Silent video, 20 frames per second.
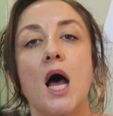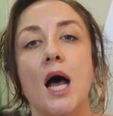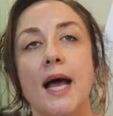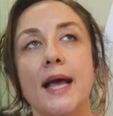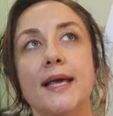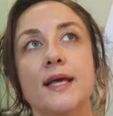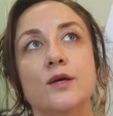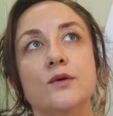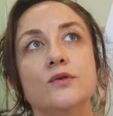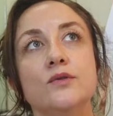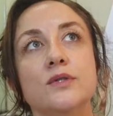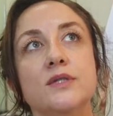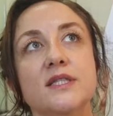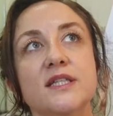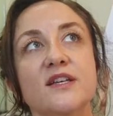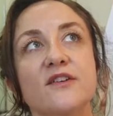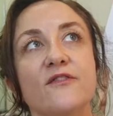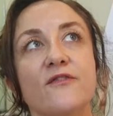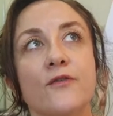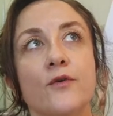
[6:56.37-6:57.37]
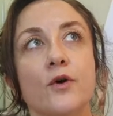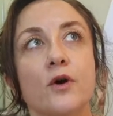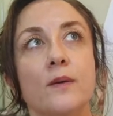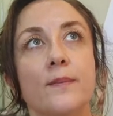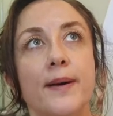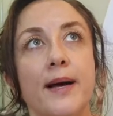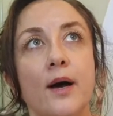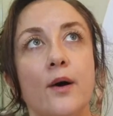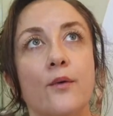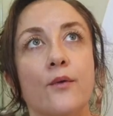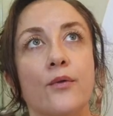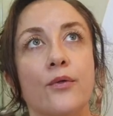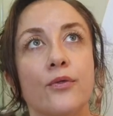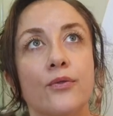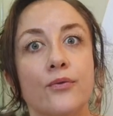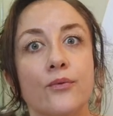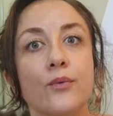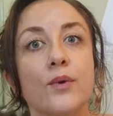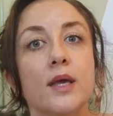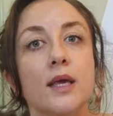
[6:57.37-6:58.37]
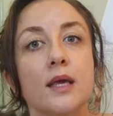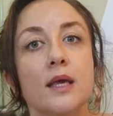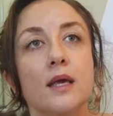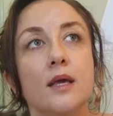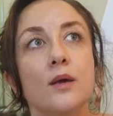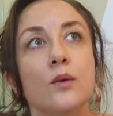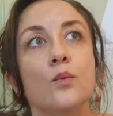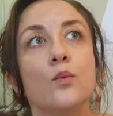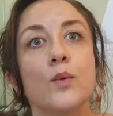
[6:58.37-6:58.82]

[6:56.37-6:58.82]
I used it for about three